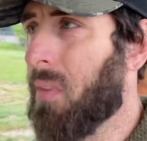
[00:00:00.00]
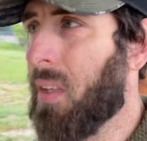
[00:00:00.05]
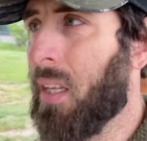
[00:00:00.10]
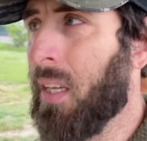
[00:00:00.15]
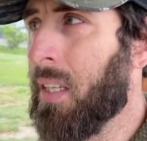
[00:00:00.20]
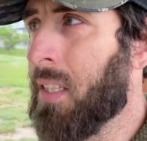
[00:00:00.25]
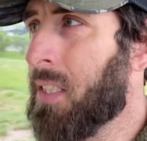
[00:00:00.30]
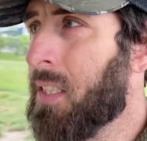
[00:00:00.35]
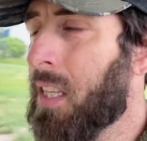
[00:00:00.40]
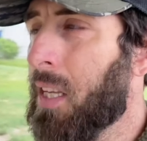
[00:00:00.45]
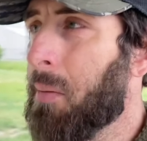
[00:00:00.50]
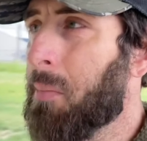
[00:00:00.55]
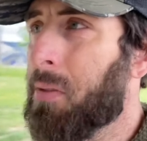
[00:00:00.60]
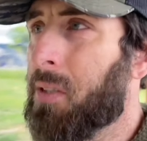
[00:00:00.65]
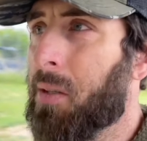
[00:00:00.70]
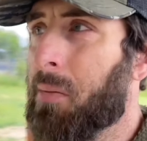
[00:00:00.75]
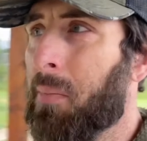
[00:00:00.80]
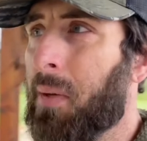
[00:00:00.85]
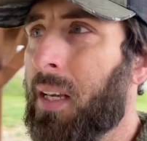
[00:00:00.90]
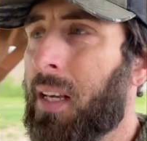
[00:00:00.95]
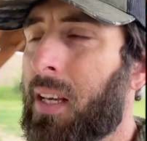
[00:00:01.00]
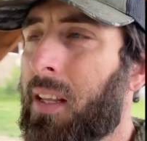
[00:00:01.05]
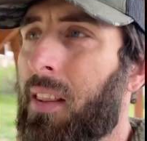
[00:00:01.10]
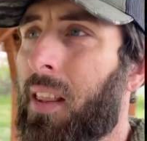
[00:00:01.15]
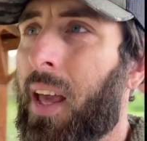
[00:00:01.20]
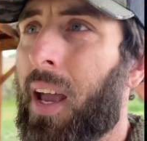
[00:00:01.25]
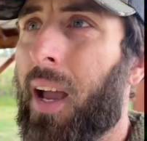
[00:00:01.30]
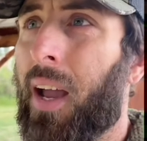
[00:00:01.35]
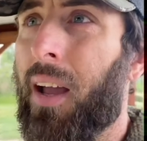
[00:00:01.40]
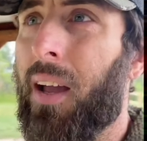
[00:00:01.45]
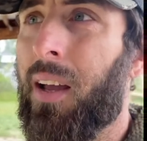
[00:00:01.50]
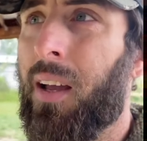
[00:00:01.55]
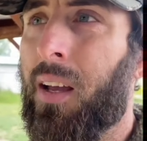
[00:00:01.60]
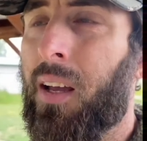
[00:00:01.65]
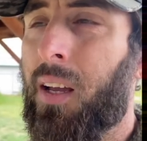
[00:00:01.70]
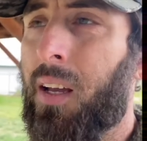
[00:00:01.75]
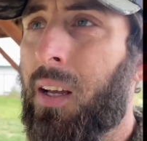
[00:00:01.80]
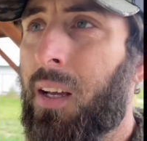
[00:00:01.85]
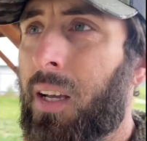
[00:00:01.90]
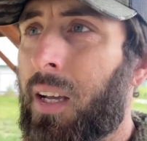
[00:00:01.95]
It seems to me that
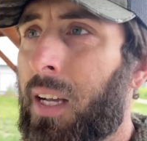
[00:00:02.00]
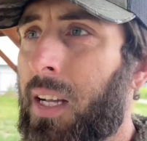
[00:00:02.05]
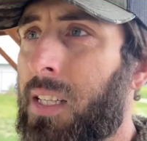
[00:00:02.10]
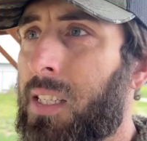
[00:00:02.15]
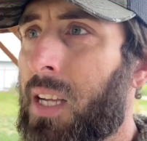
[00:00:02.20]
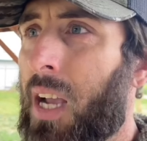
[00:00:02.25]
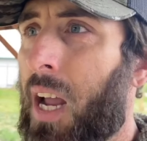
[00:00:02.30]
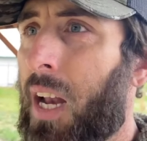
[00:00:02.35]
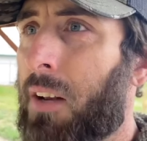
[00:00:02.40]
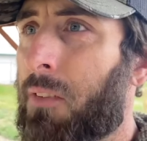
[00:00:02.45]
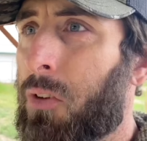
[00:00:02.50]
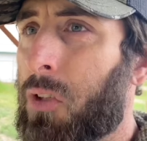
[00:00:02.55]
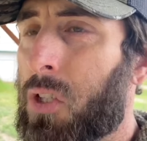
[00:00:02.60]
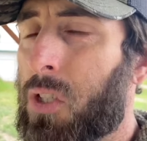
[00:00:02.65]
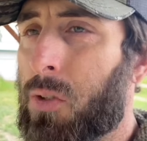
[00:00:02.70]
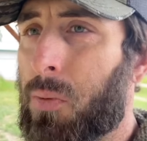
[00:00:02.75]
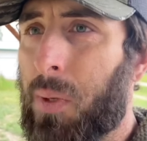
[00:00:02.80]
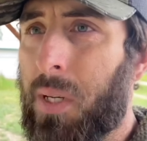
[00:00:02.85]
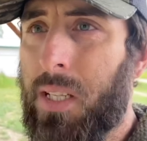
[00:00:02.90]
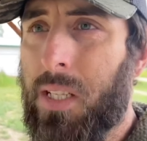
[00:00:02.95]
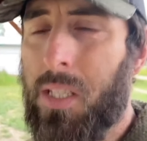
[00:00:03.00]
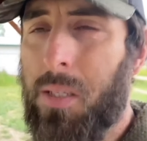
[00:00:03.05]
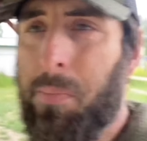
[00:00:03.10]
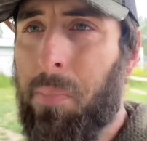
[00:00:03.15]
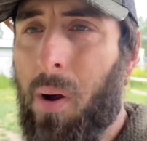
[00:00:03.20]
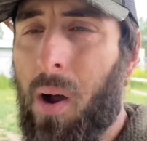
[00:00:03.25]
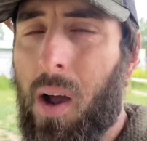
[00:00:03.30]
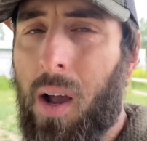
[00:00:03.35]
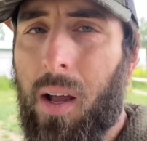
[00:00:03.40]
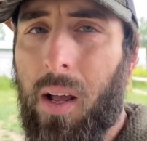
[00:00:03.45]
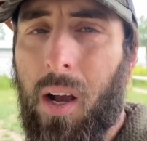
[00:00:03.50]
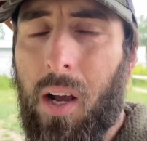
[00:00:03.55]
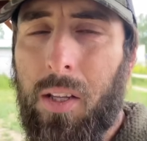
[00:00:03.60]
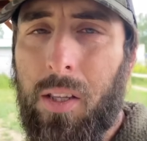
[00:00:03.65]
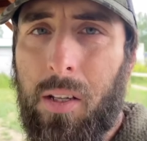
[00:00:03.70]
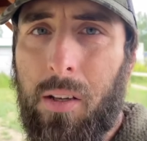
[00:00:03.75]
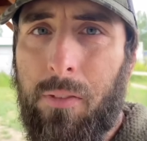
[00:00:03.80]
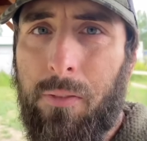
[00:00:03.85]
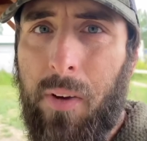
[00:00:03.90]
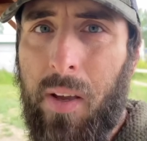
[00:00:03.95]
it's kind of a sweet spot on
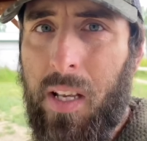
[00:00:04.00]
the face